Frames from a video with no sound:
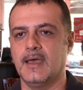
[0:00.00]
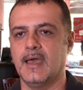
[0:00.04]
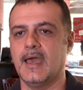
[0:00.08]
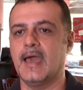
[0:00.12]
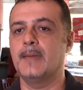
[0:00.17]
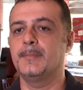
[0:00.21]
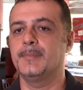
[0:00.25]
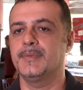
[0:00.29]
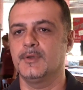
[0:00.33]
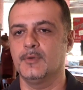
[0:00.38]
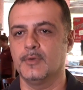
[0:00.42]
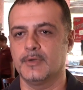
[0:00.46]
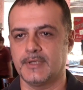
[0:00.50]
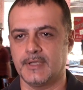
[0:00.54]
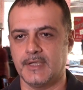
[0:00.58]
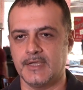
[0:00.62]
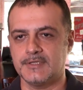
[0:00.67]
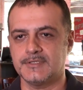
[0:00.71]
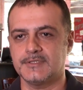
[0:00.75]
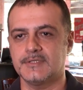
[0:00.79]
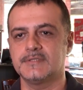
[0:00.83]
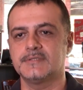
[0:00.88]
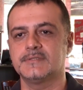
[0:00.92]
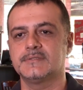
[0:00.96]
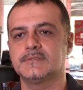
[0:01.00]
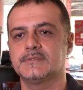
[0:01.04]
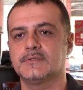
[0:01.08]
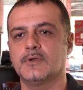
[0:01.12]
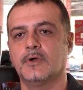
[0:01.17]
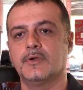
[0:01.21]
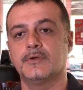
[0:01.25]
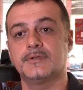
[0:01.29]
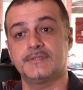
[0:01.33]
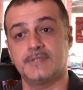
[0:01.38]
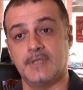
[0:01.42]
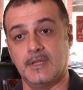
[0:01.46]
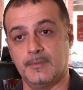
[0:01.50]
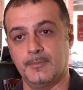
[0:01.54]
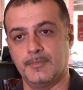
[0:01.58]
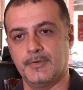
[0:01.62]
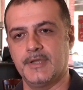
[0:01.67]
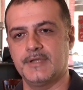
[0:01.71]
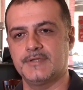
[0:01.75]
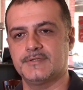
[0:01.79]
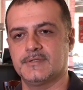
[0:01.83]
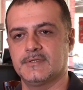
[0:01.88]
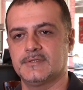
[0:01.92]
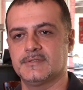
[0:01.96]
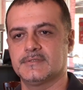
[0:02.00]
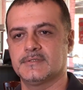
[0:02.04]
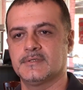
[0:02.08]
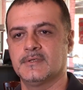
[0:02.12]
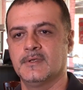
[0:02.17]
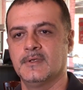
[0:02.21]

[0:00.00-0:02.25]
happy occasions or celebrations.